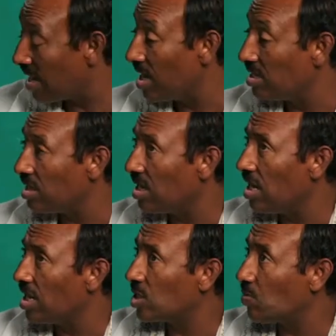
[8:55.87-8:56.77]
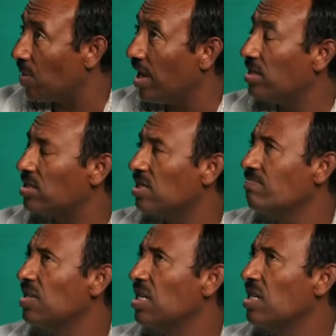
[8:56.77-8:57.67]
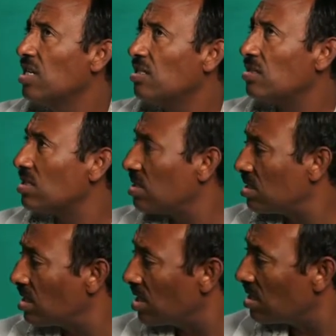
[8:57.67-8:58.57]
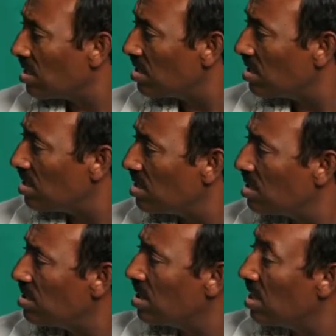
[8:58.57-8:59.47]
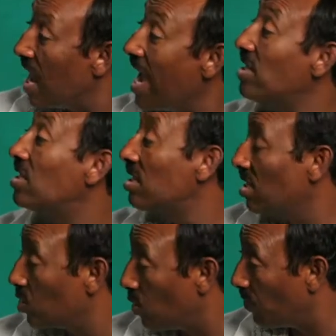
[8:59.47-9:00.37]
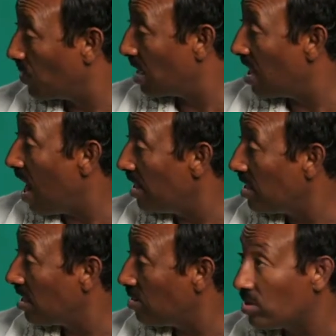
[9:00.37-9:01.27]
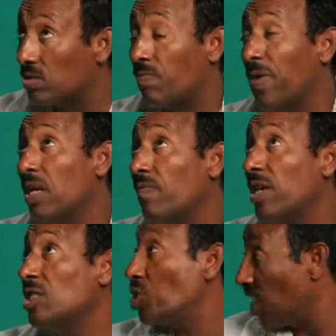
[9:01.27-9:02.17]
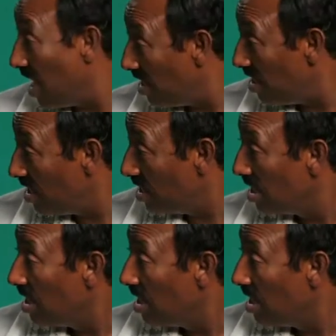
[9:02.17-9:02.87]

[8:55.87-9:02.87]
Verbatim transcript: can't really explain the the, the the, the lightness of the light you know it's very very shiny